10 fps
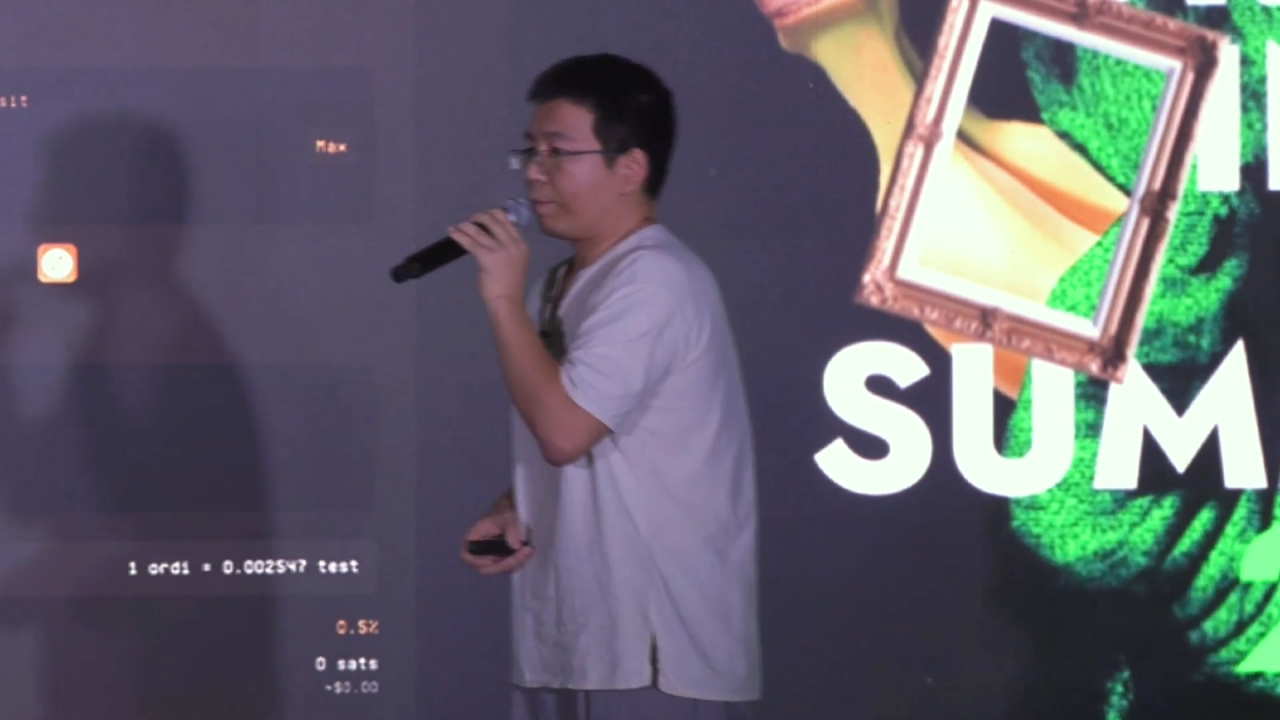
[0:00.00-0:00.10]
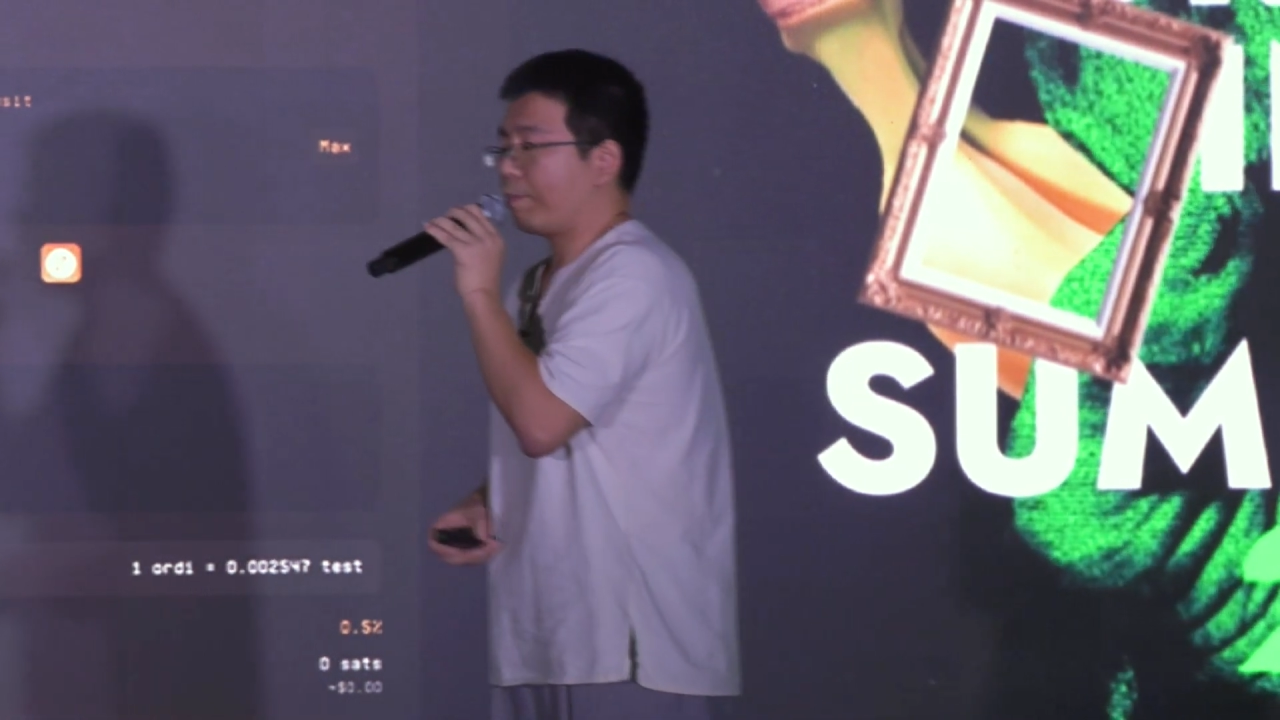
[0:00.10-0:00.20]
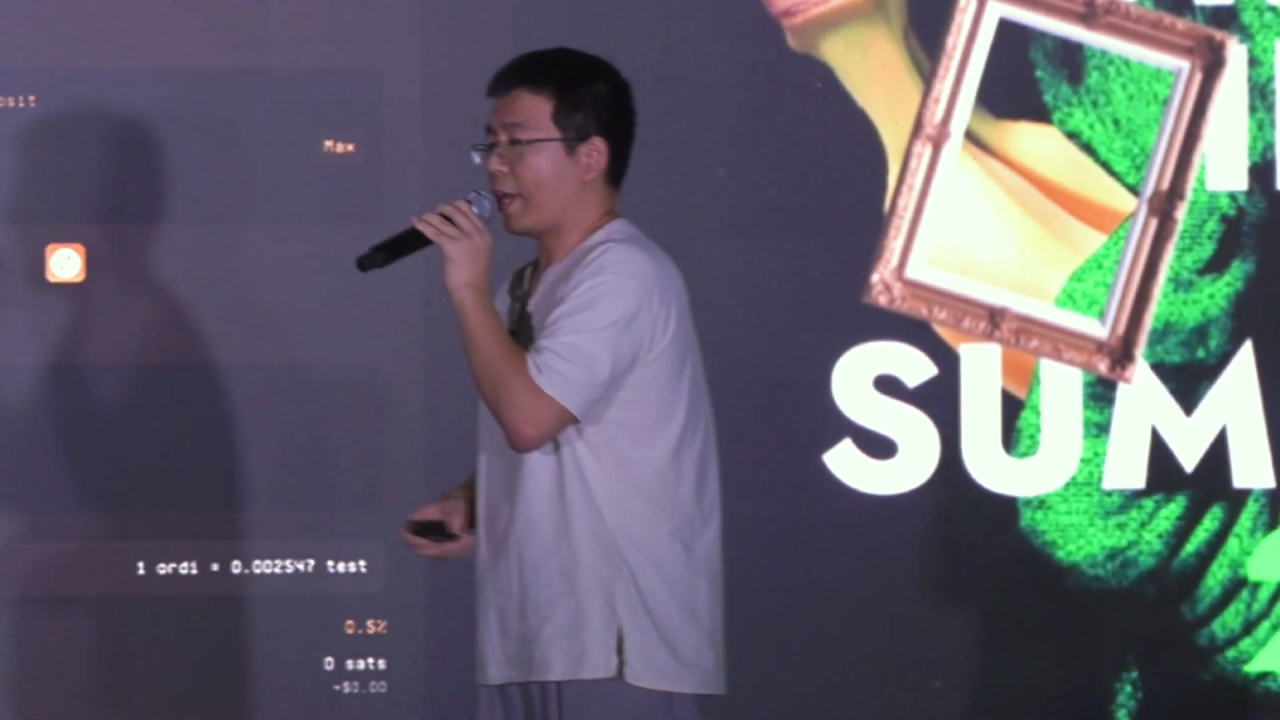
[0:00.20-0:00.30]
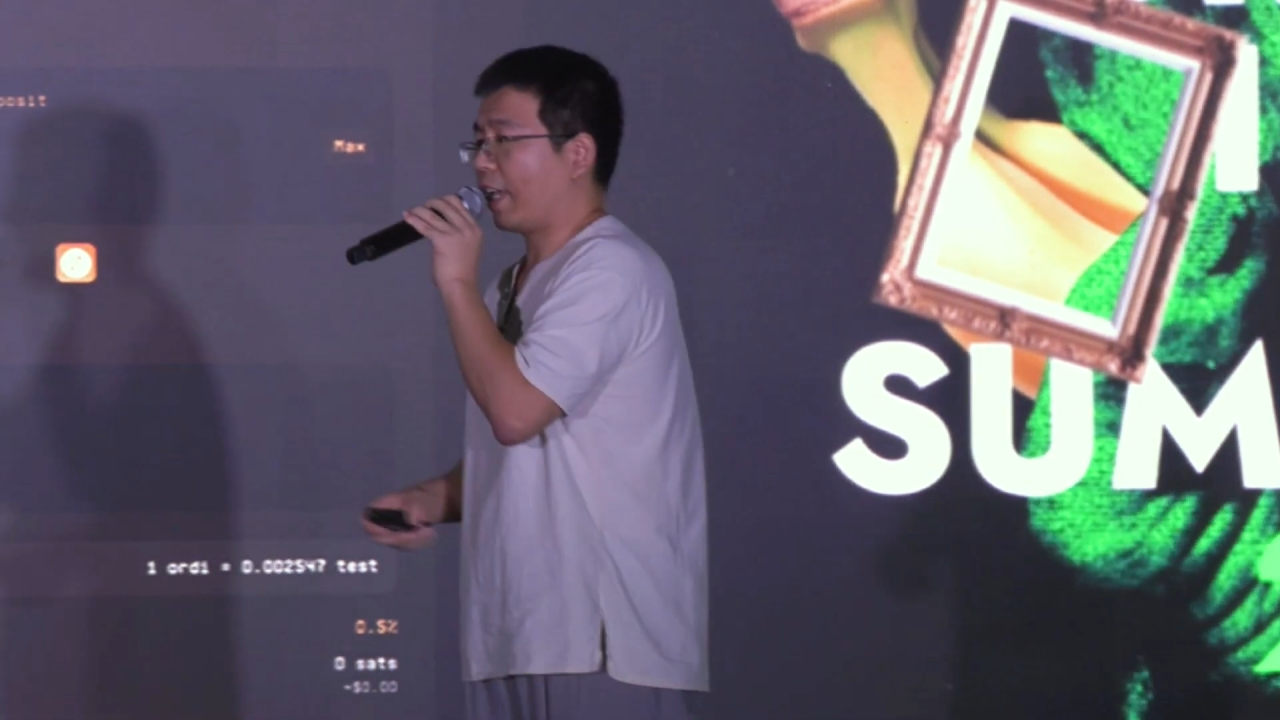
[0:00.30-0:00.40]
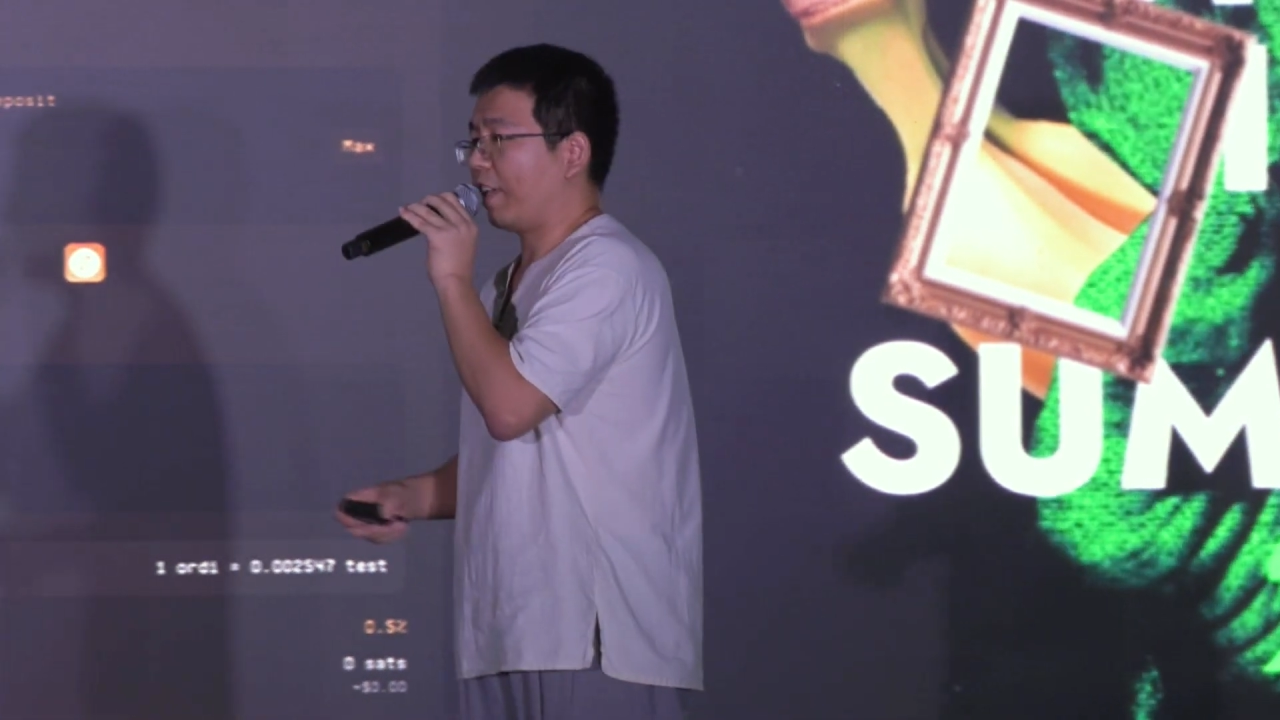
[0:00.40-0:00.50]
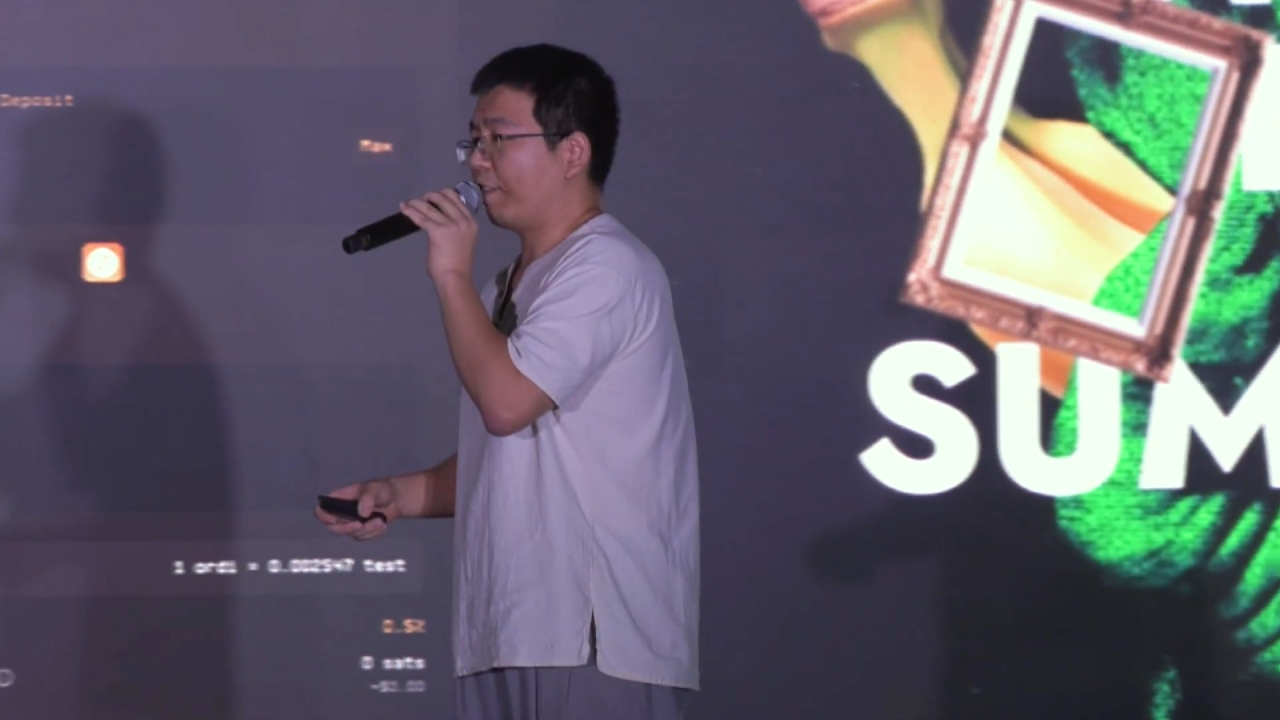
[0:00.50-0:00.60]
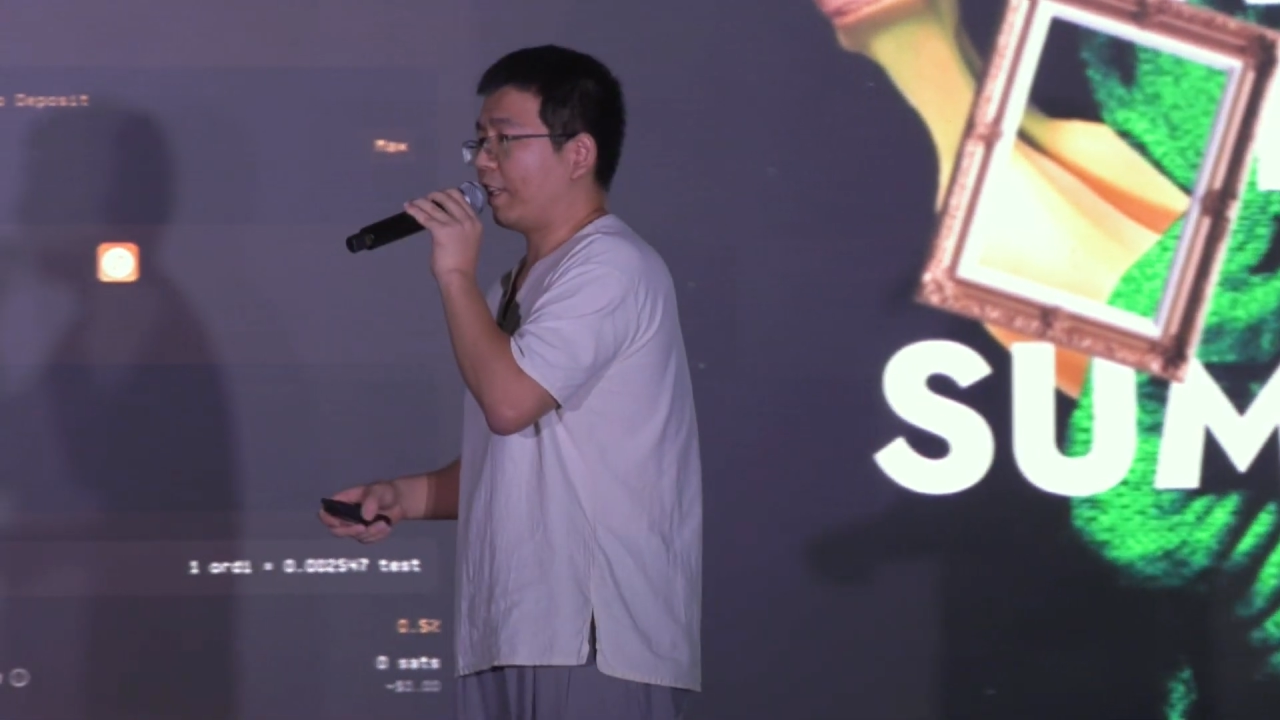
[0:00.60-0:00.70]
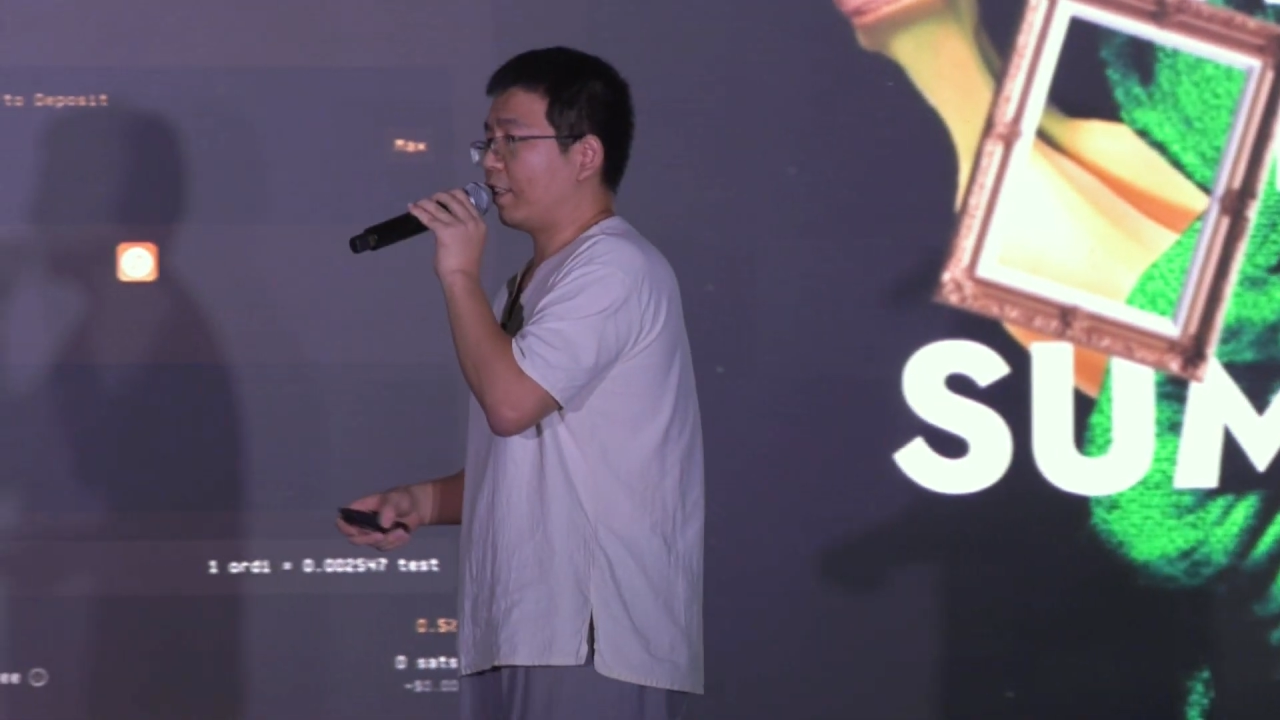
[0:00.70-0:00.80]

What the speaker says: by giving